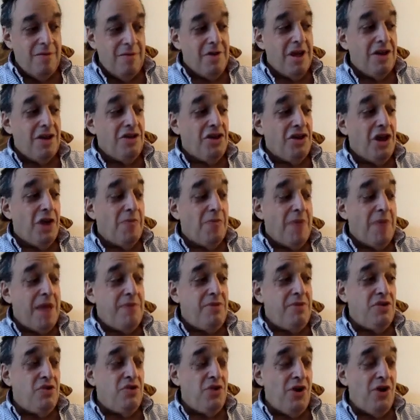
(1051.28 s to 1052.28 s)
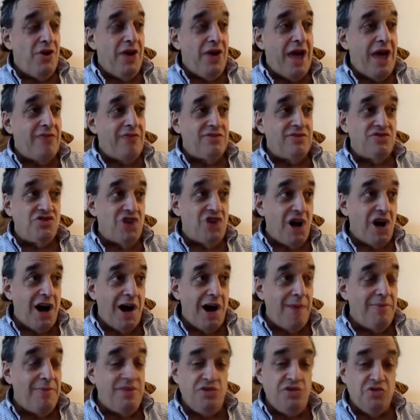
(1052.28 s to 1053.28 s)
maybe you don't have a
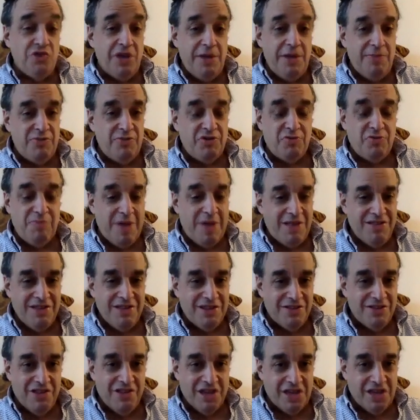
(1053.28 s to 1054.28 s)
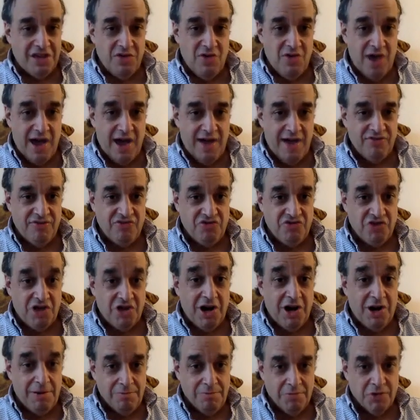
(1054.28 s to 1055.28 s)
job and you keep spending like you have a
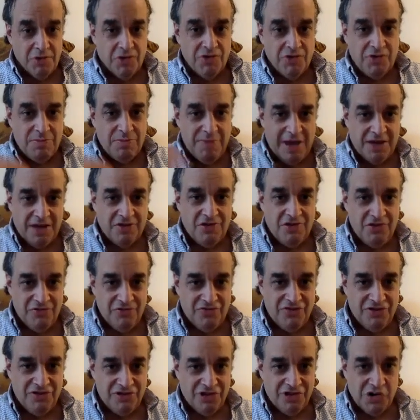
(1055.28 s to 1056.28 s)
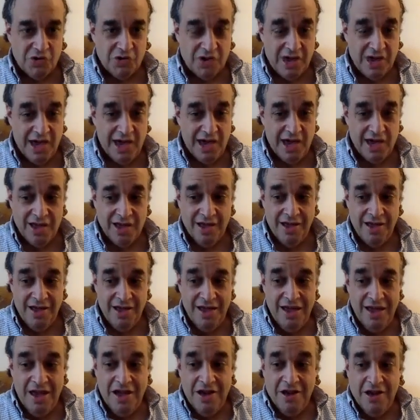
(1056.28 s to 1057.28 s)
job because it makes you feel okay.
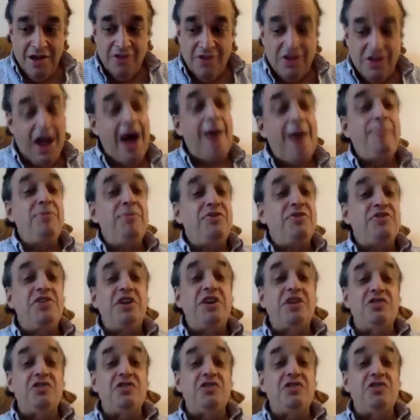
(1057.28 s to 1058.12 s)
The opposite